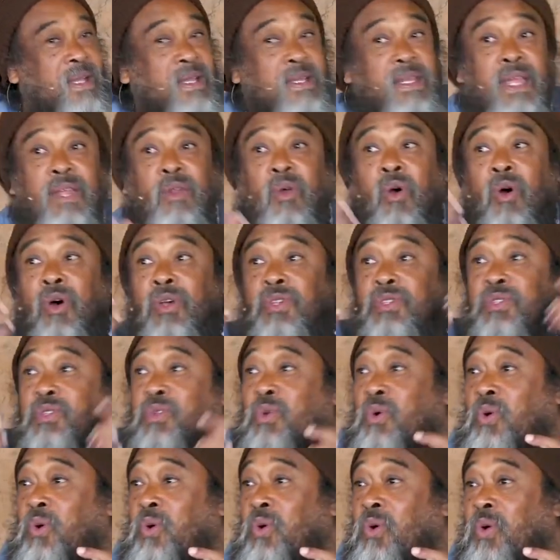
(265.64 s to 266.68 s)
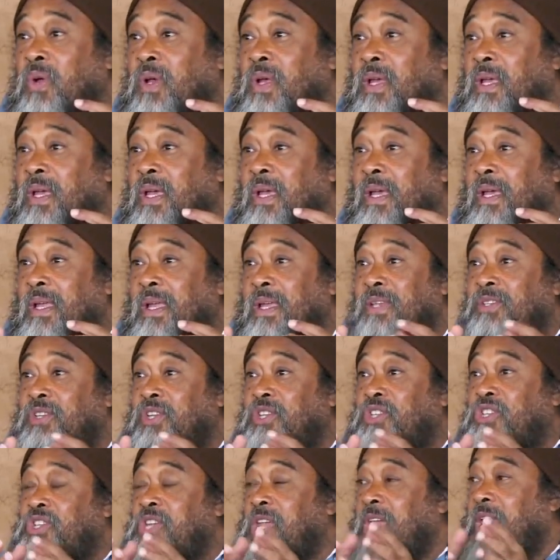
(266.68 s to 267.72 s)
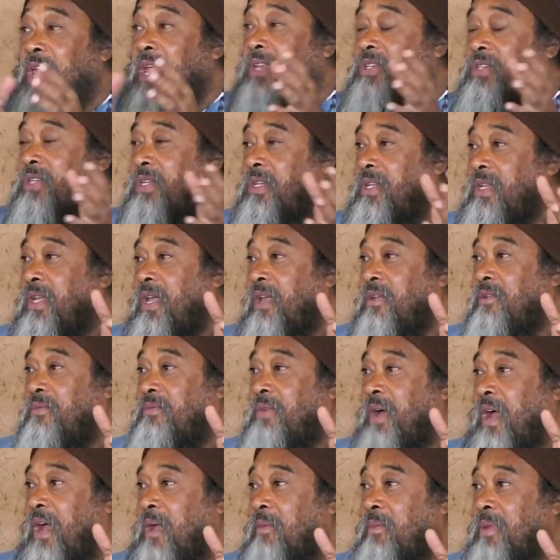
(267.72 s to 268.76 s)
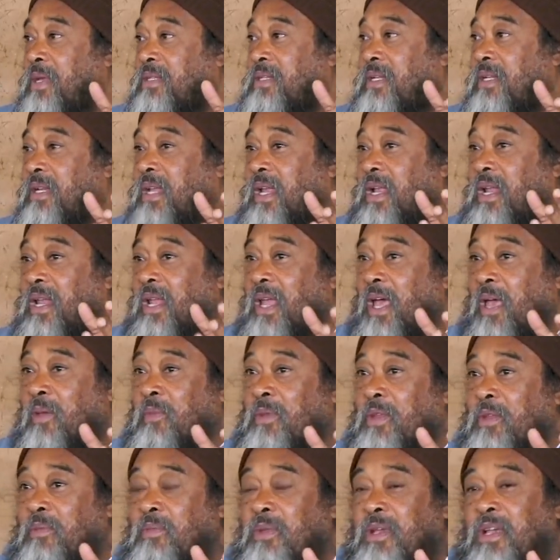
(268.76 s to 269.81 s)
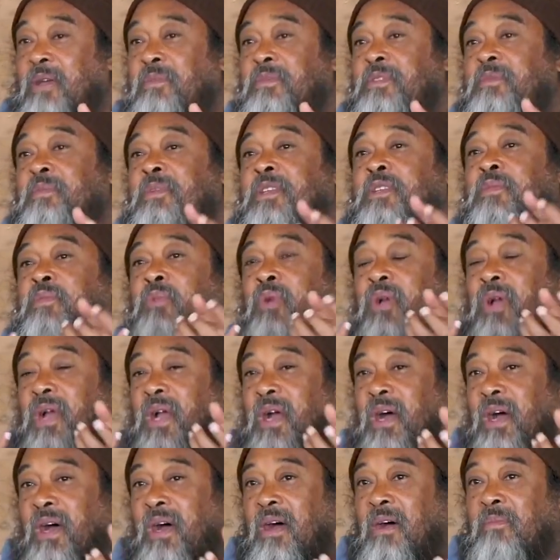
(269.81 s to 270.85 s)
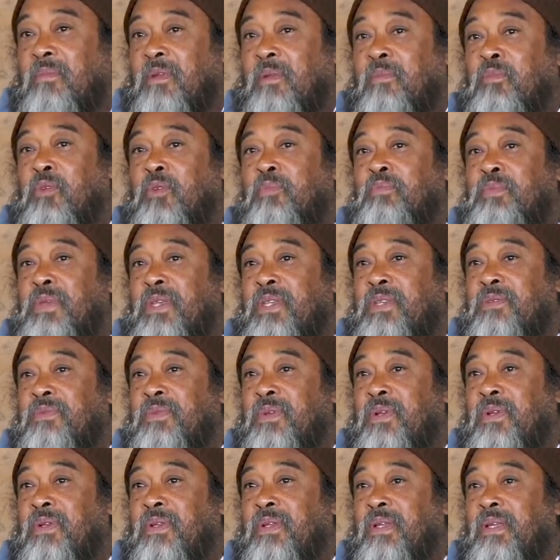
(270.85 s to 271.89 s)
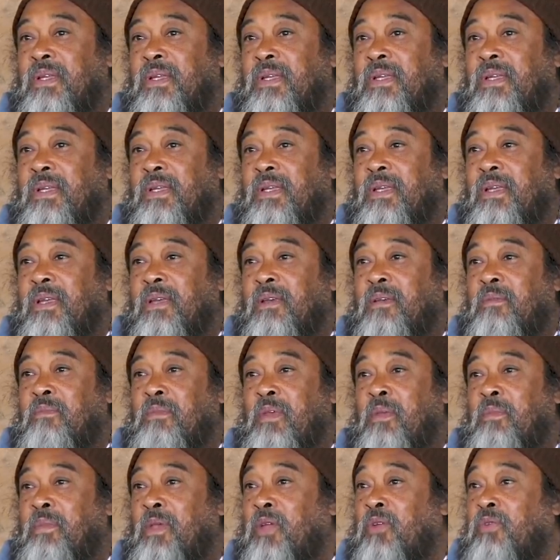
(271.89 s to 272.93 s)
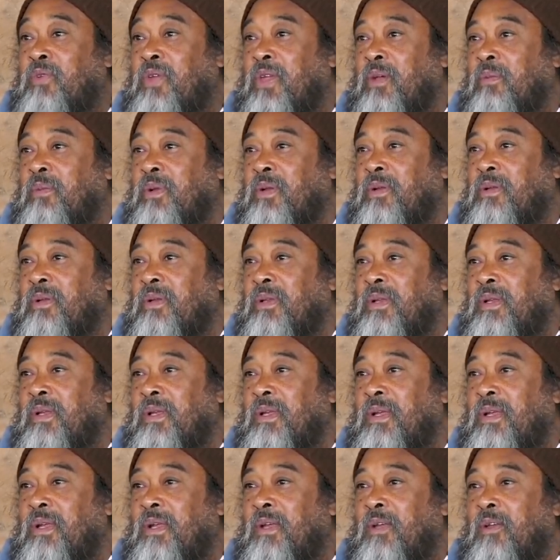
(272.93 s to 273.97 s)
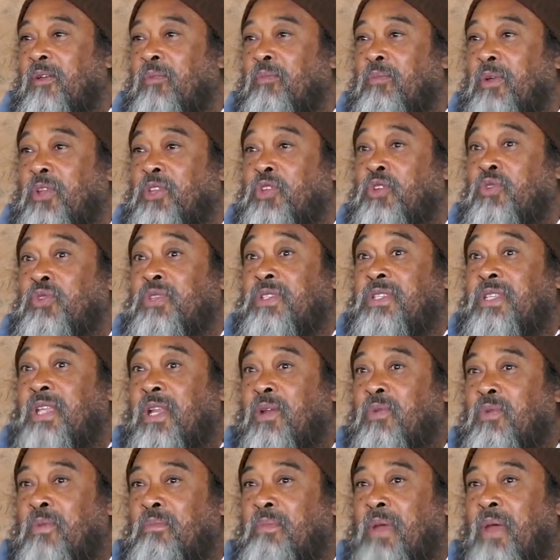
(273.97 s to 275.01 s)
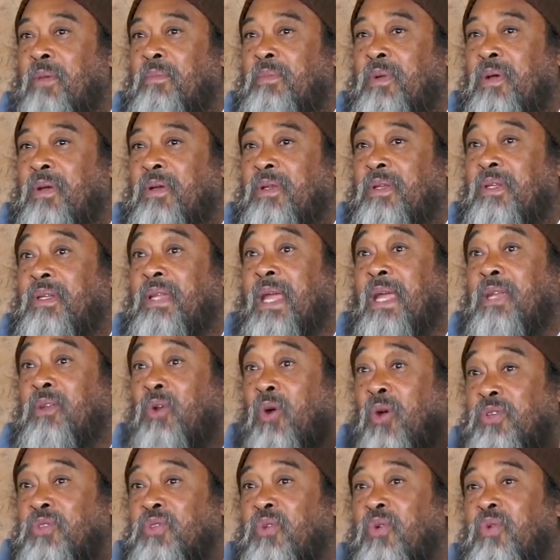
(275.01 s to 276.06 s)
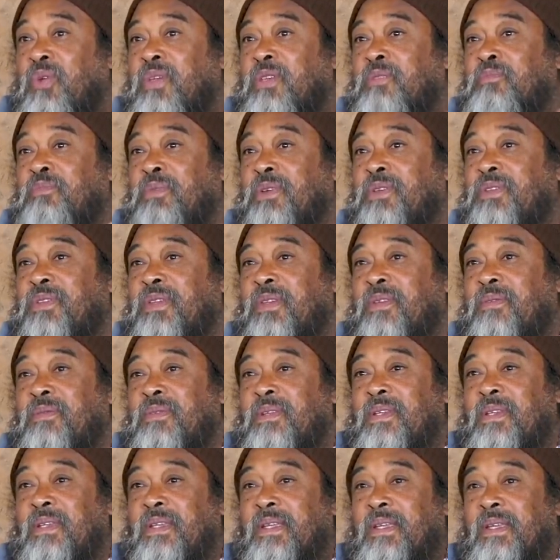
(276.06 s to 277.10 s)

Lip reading: Then also, it's a change in the environment and the climate. It becomes much more calm and more peaceful, maybe agreeable. But you still remember that also is perceived.